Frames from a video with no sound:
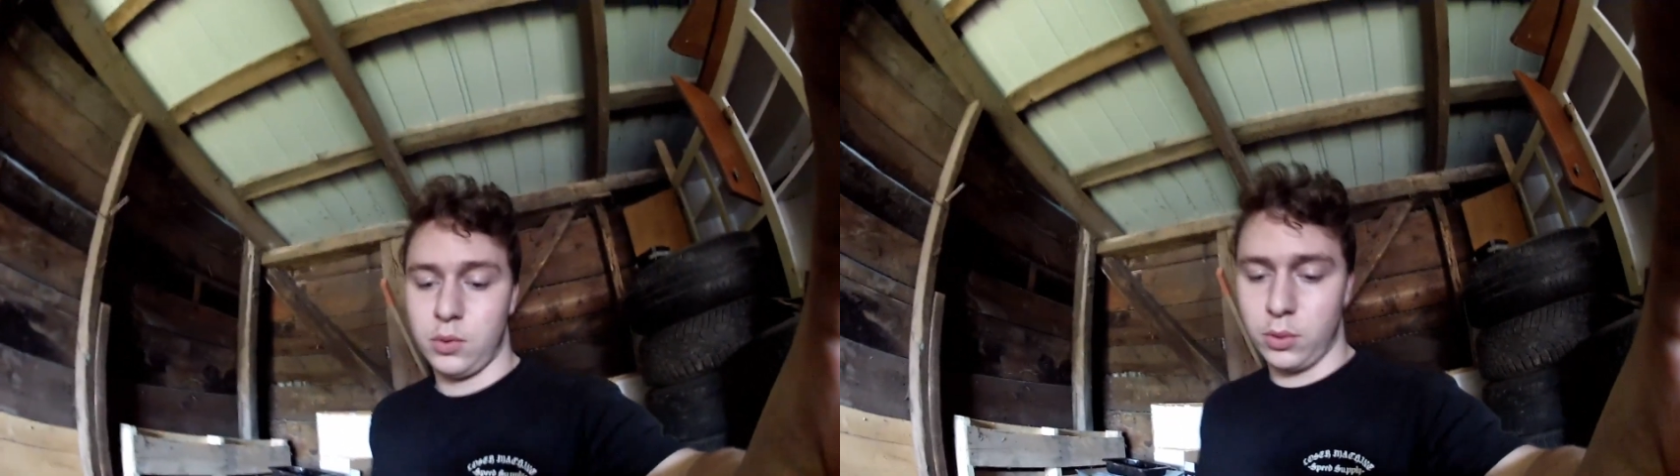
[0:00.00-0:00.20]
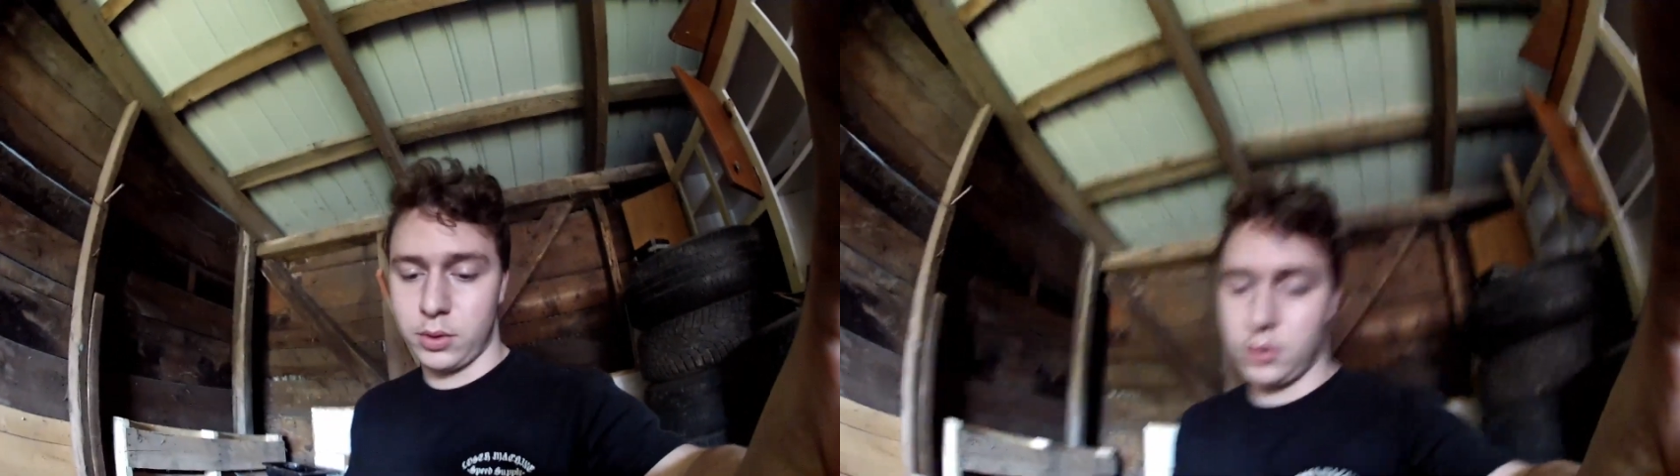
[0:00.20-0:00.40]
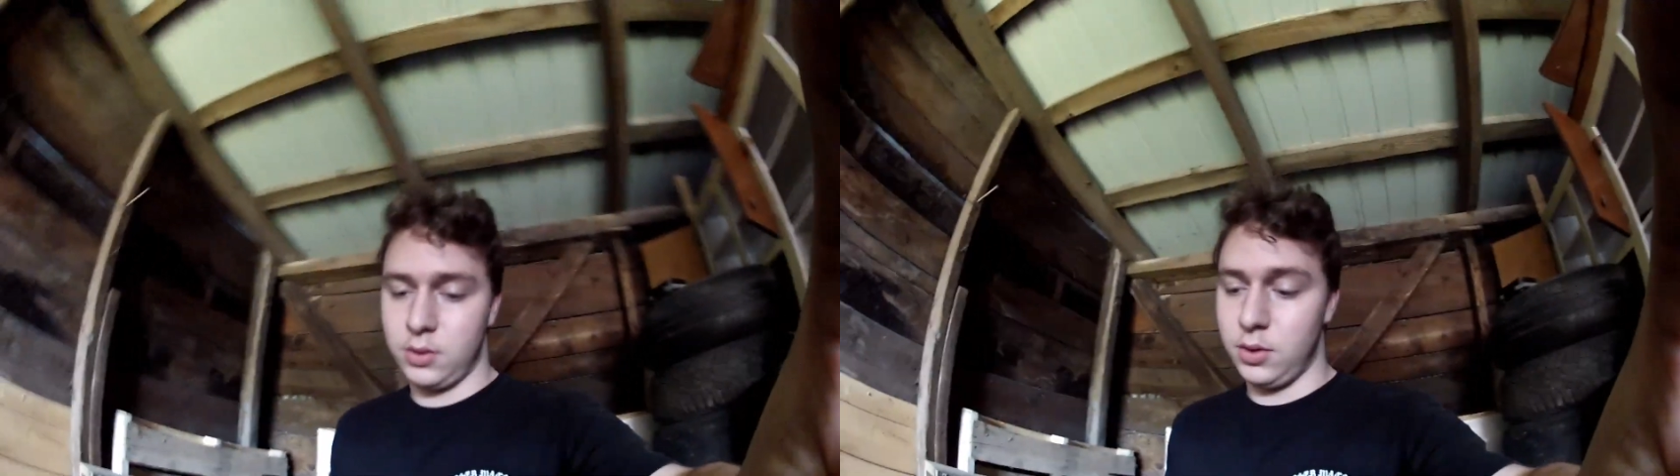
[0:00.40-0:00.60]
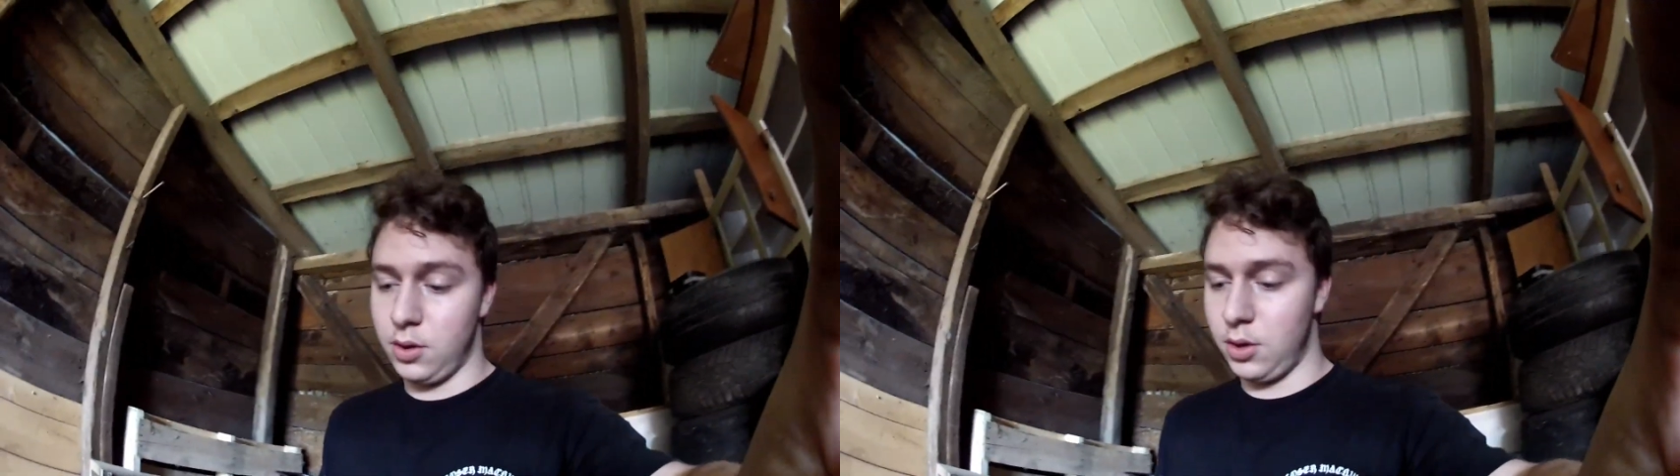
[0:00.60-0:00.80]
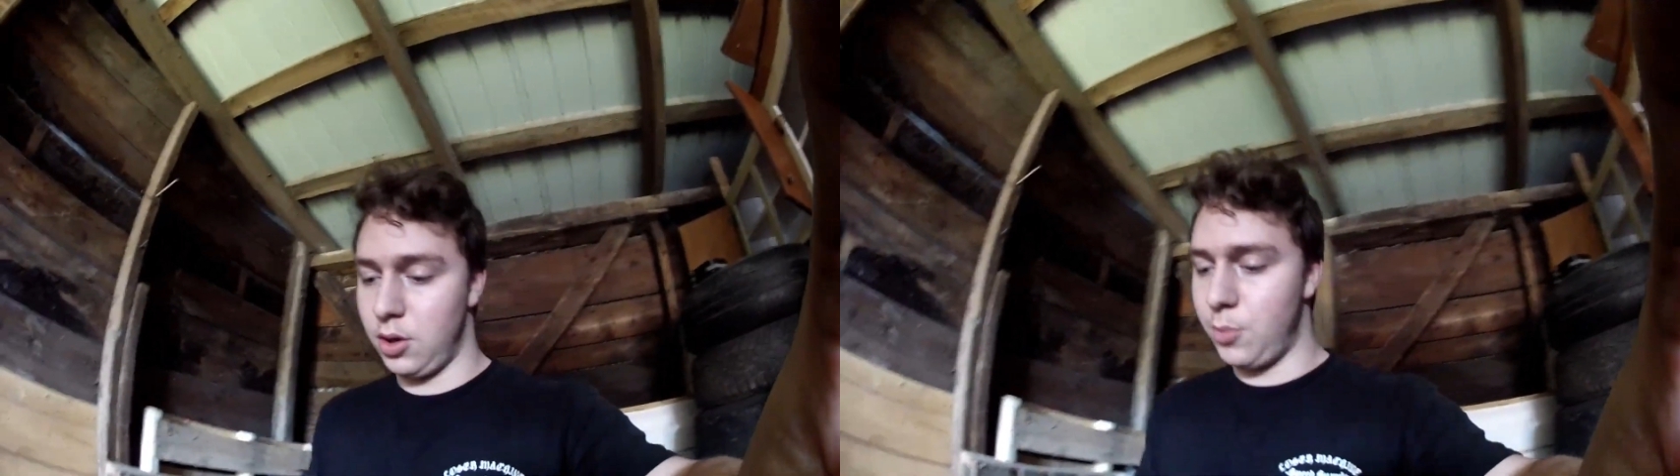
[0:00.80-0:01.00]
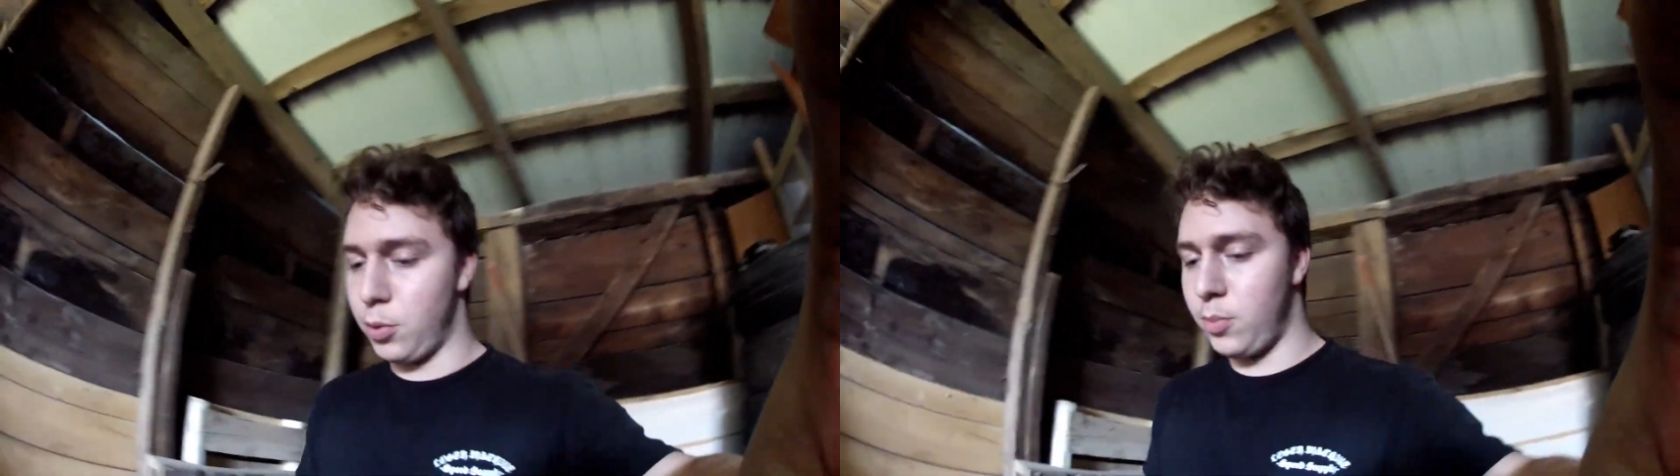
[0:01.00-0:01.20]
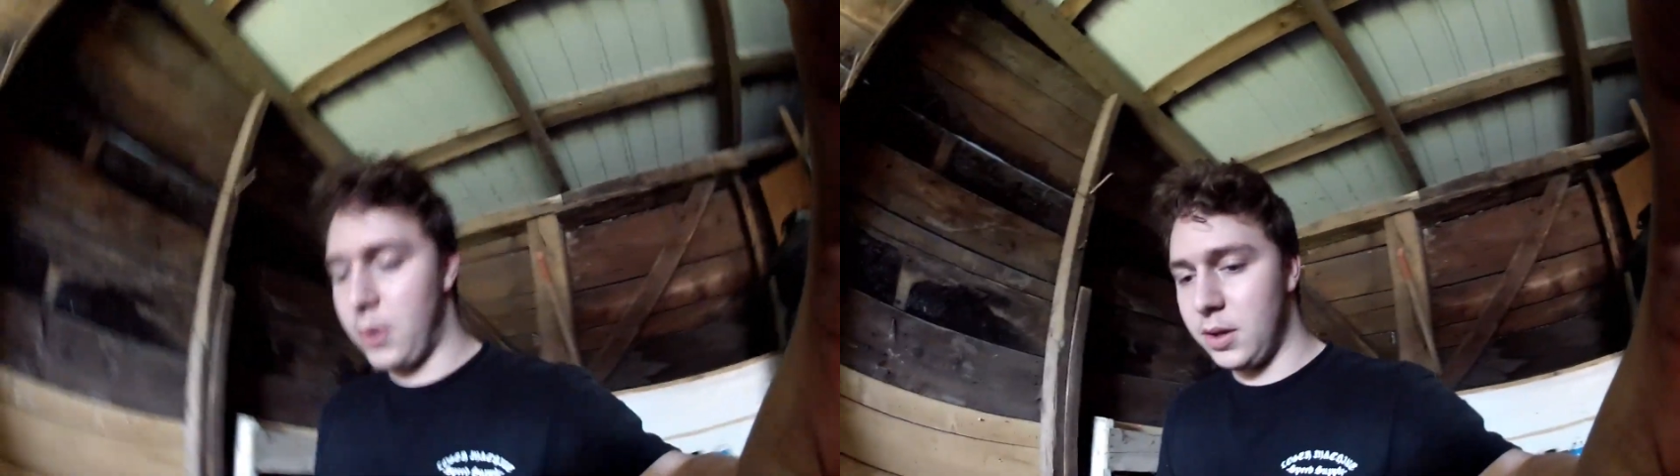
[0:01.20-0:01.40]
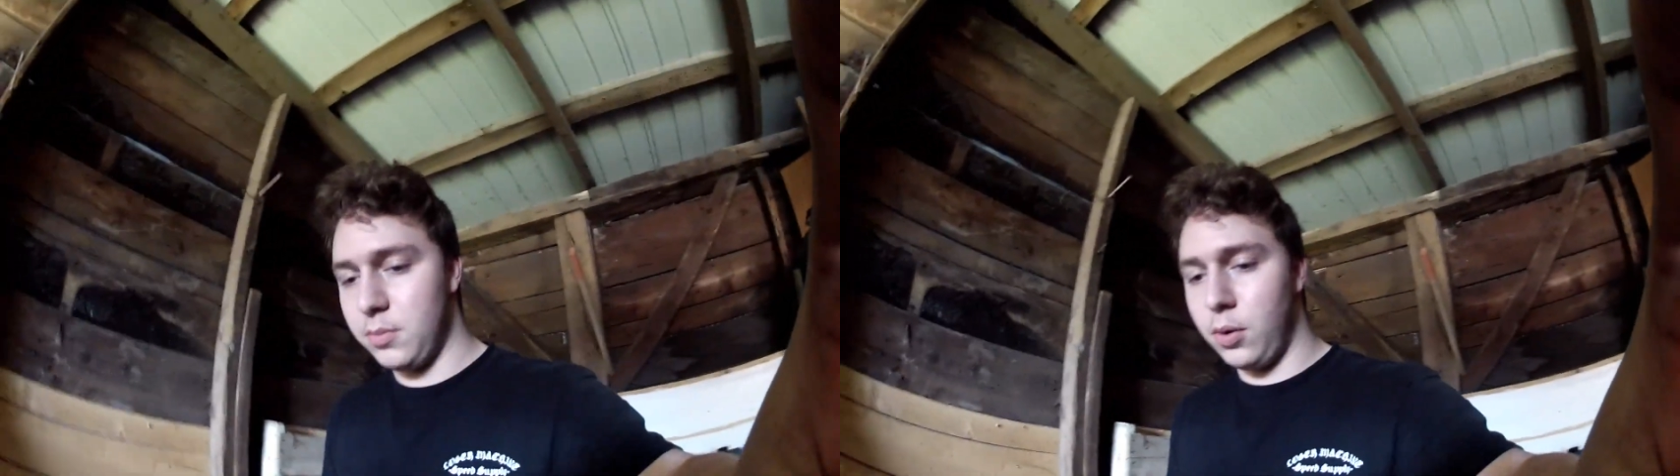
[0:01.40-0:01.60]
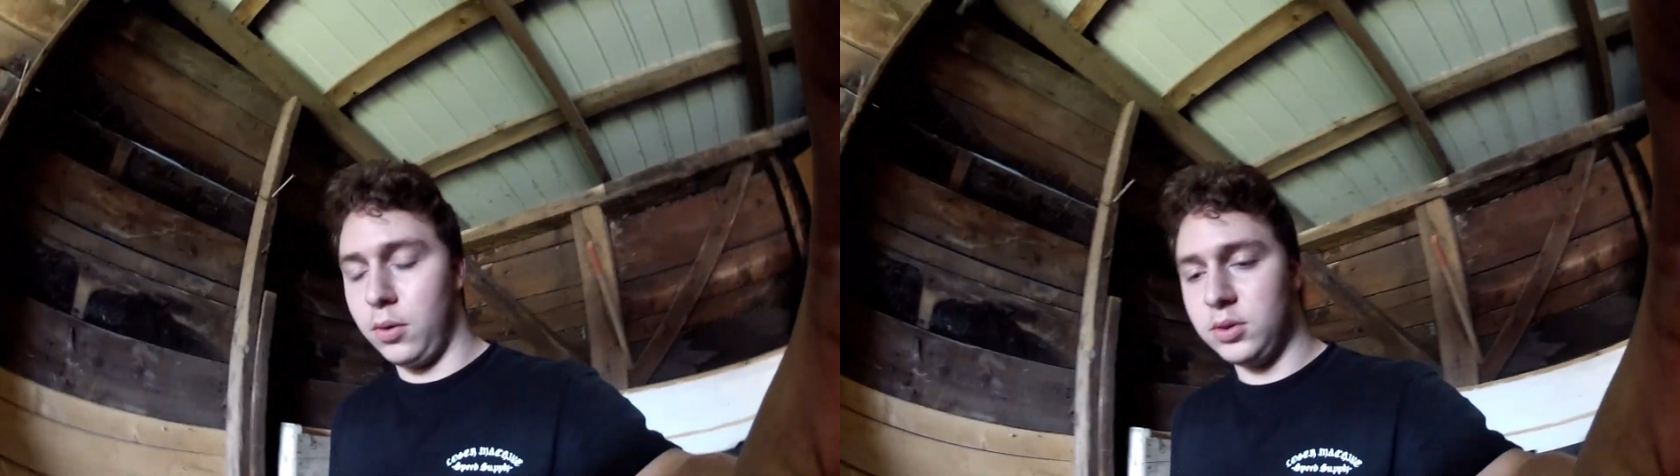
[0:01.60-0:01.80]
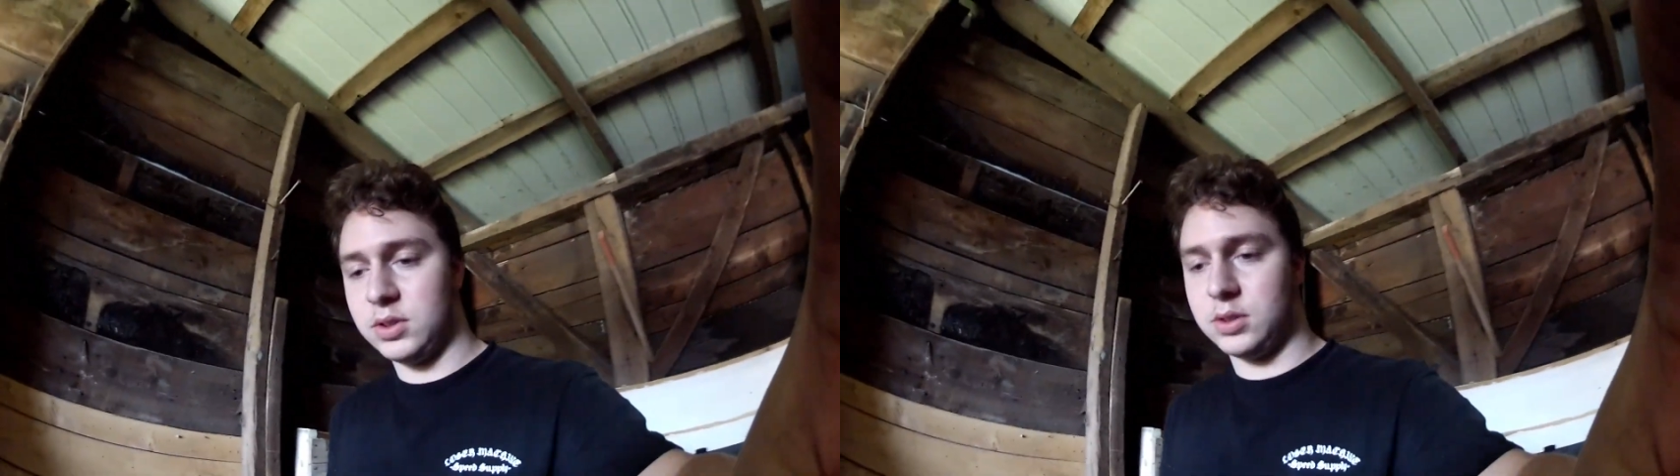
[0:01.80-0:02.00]
torqued the upper pan
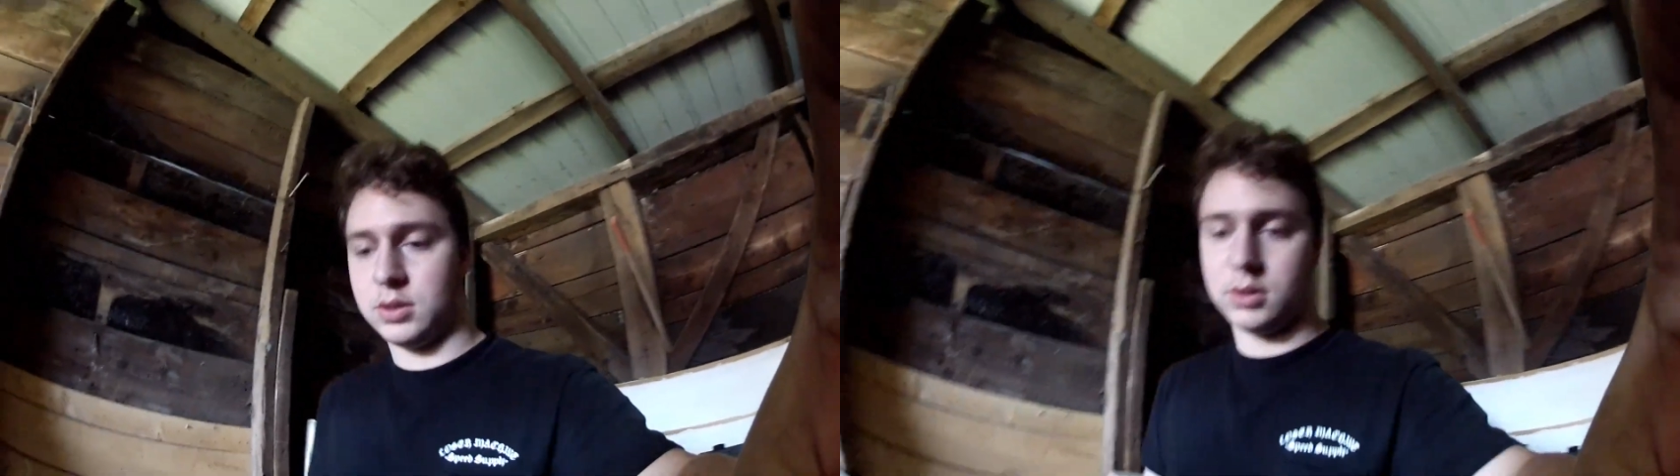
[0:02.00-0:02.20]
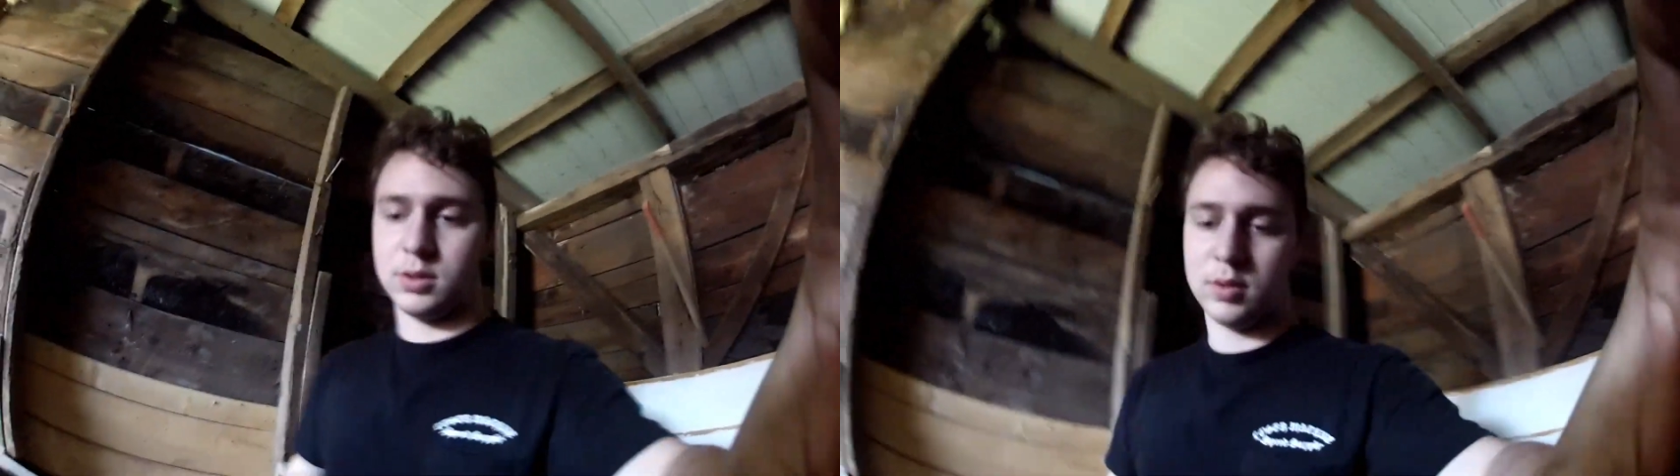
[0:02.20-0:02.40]
bolts,